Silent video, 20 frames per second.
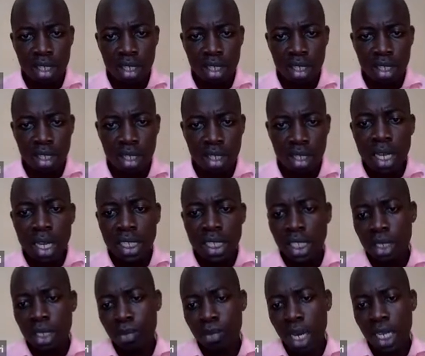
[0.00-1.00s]
see how
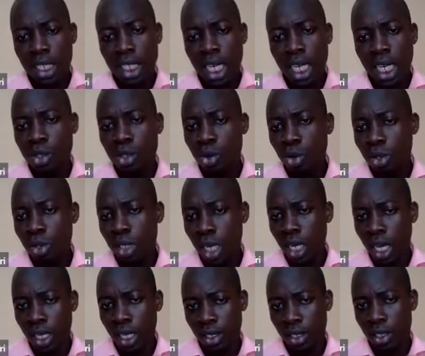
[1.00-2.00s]
much my chart
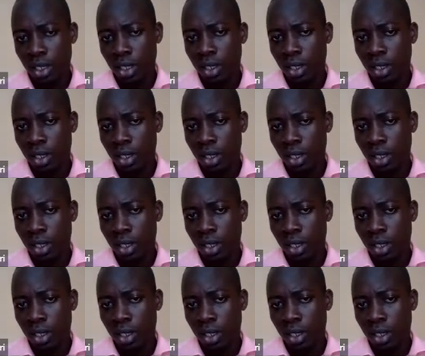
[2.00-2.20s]
looks like.